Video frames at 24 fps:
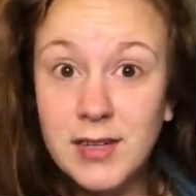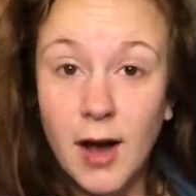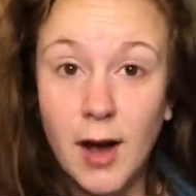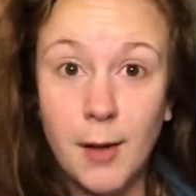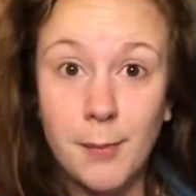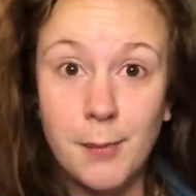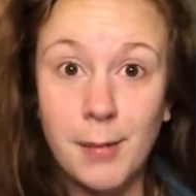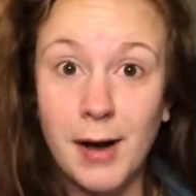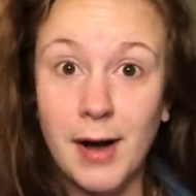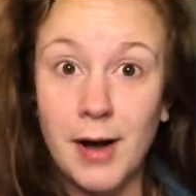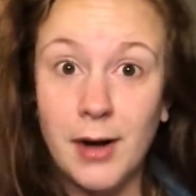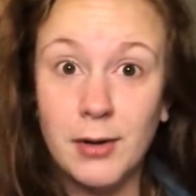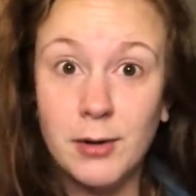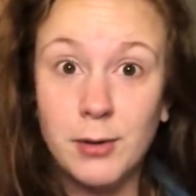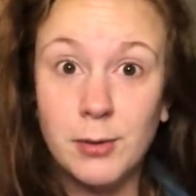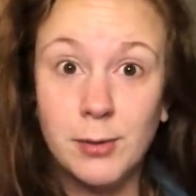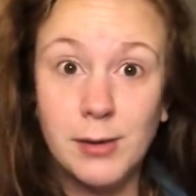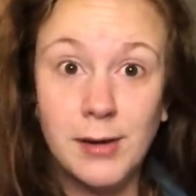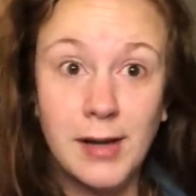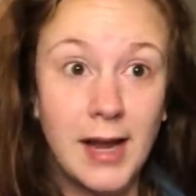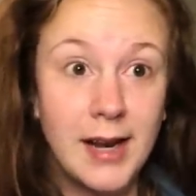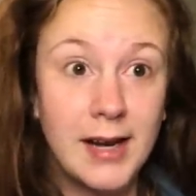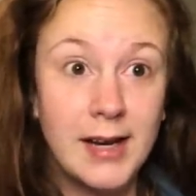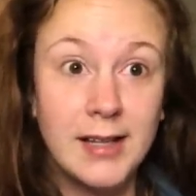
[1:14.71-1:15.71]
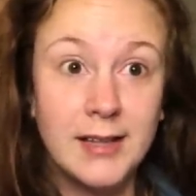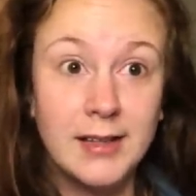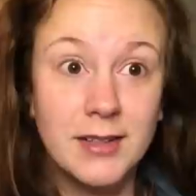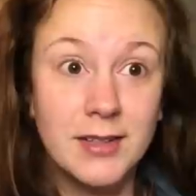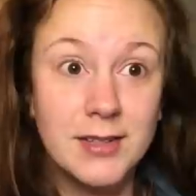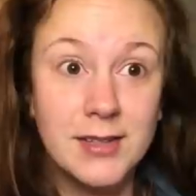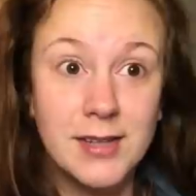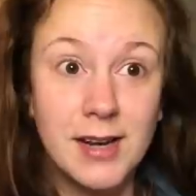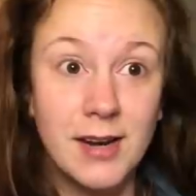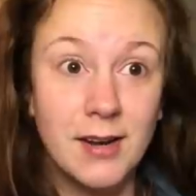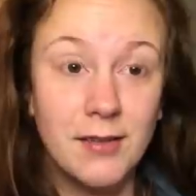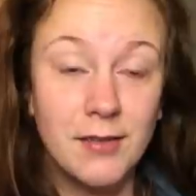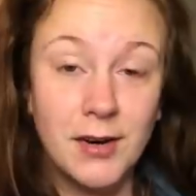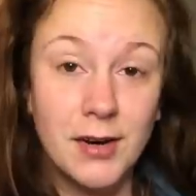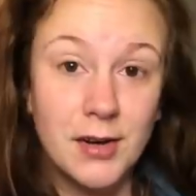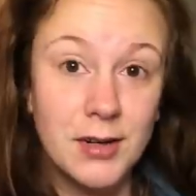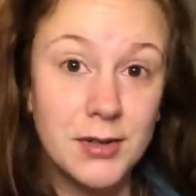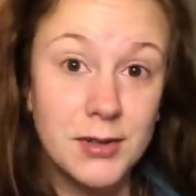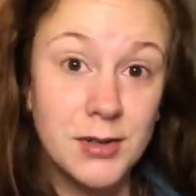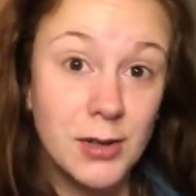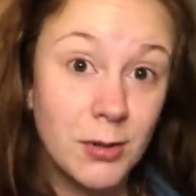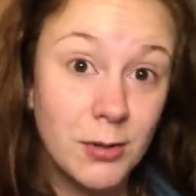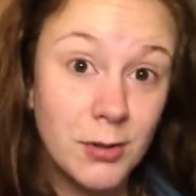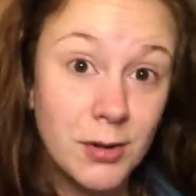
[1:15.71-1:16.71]
about creating the state of
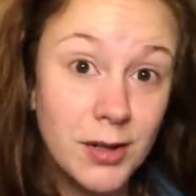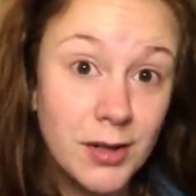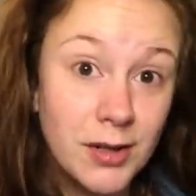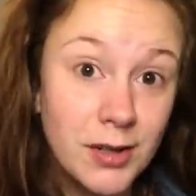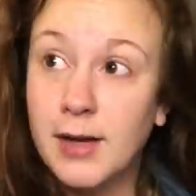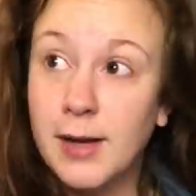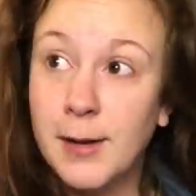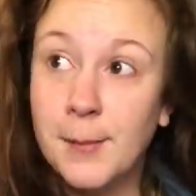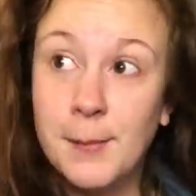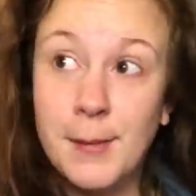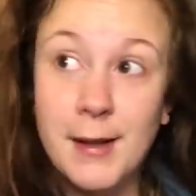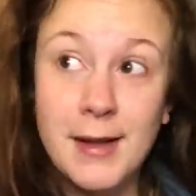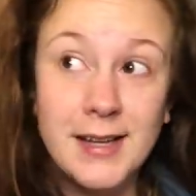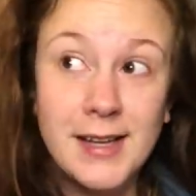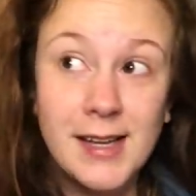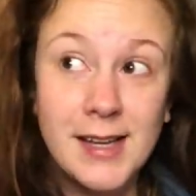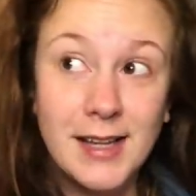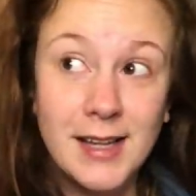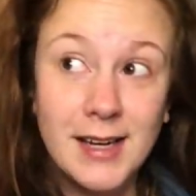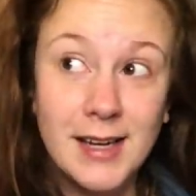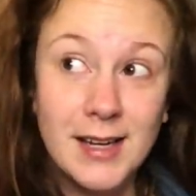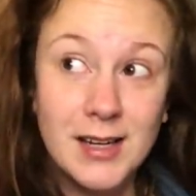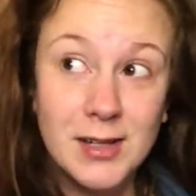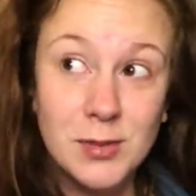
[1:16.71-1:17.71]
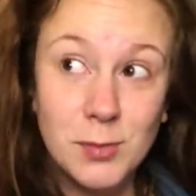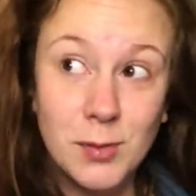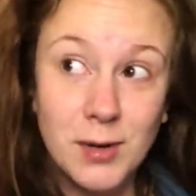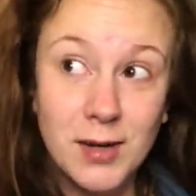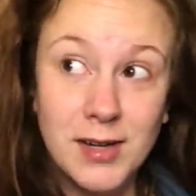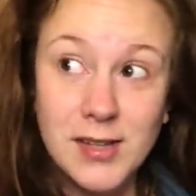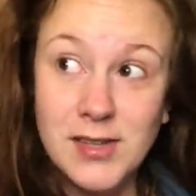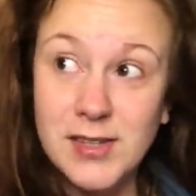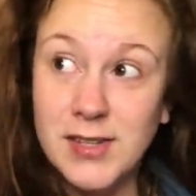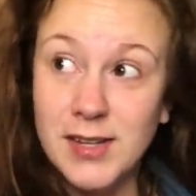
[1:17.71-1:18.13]
Arizona and making it is what it is